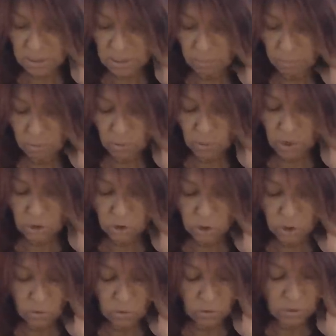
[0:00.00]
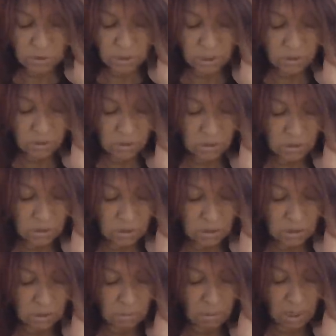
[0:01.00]
separation or the distance
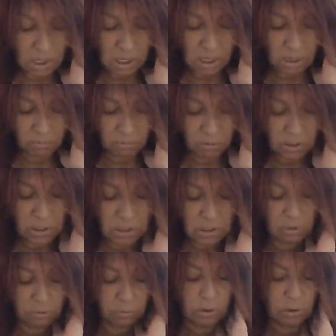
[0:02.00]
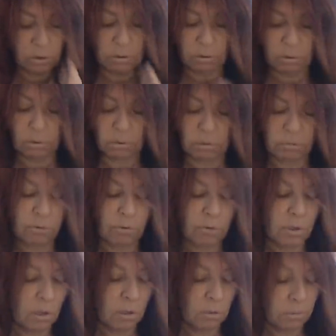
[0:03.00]
is making it very difficult for
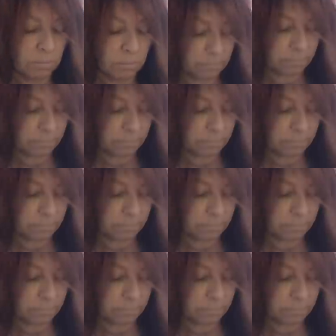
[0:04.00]
you.